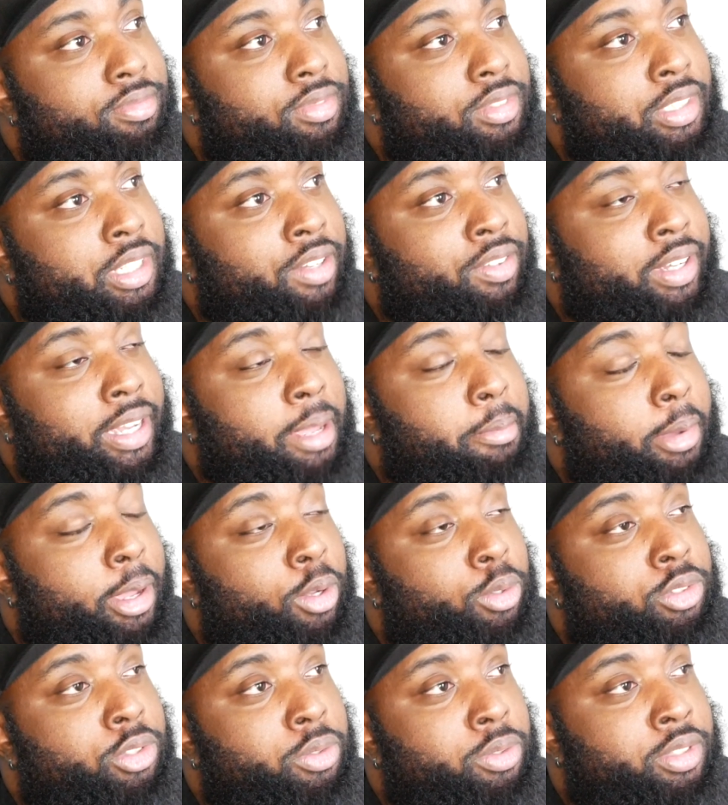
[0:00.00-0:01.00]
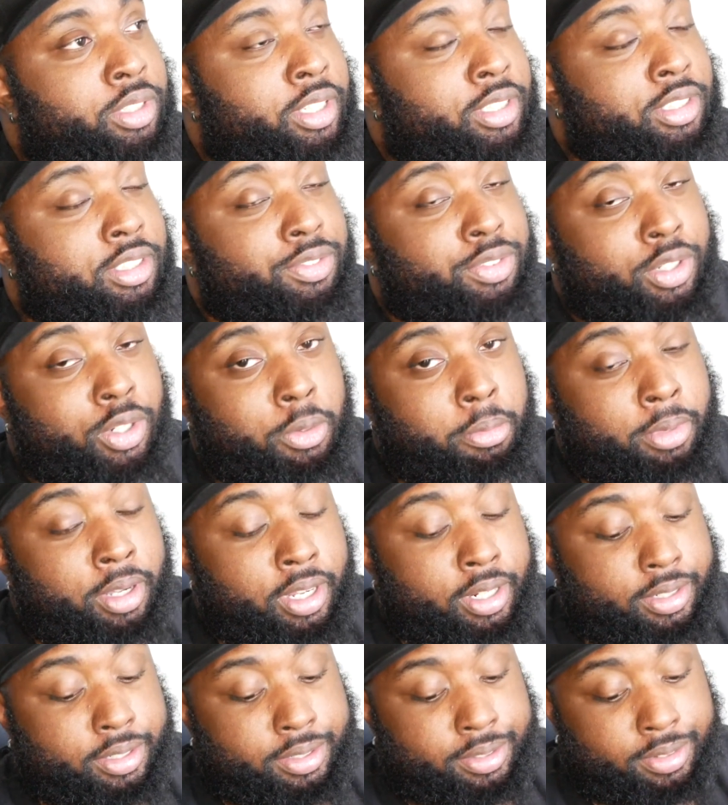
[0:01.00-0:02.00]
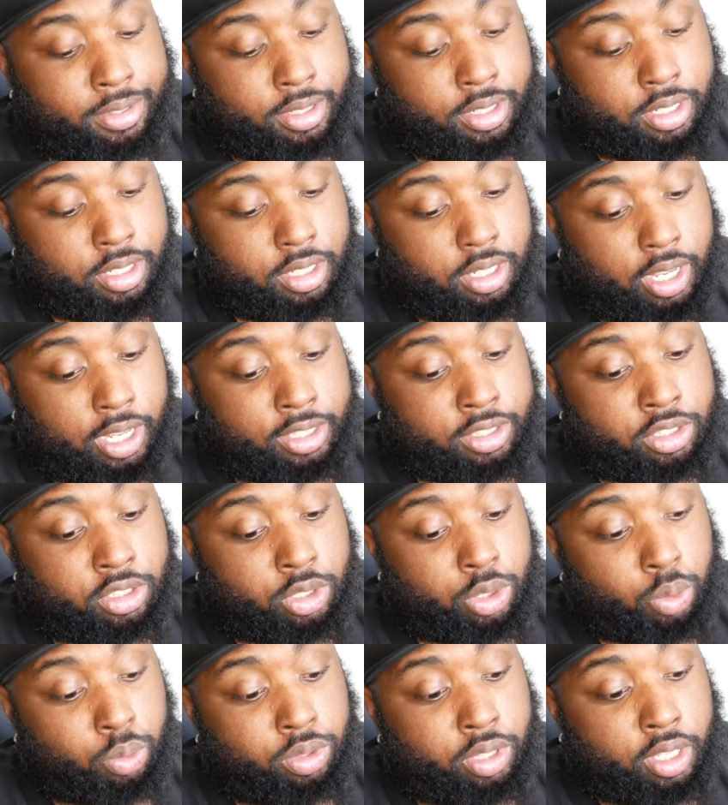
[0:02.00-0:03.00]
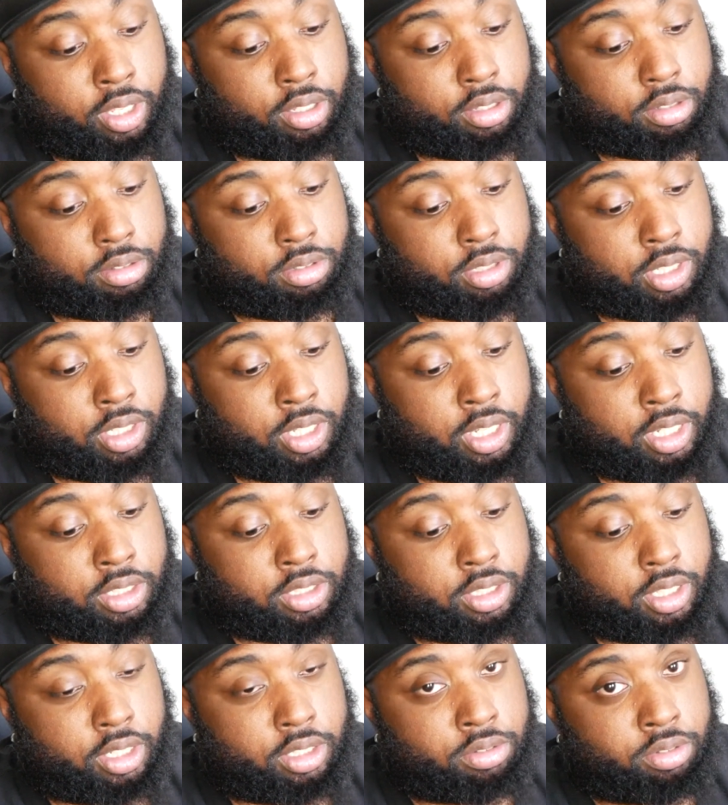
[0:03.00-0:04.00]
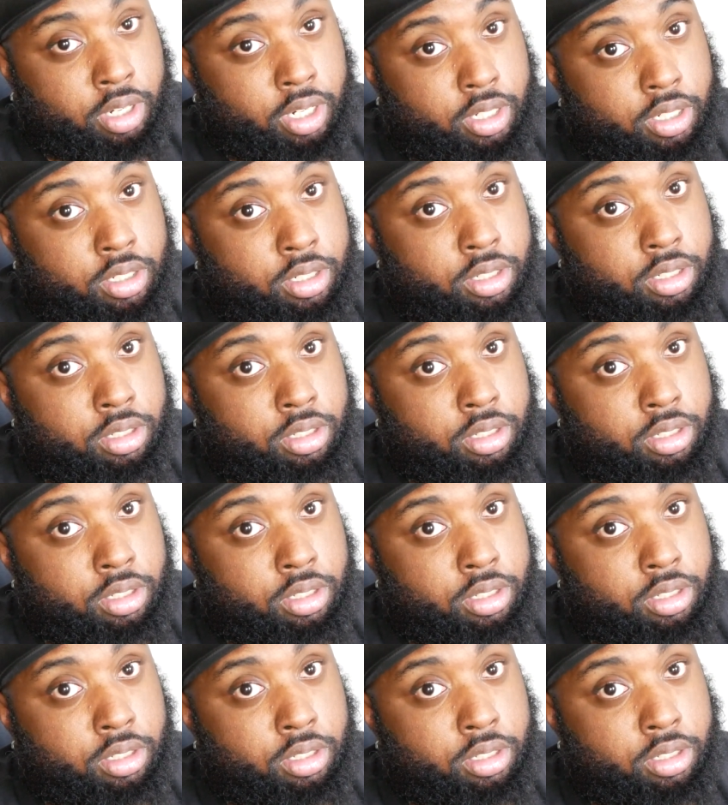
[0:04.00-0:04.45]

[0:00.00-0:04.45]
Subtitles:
Now, if I got my own sense, if you don't mind, I do think Askeladd's right.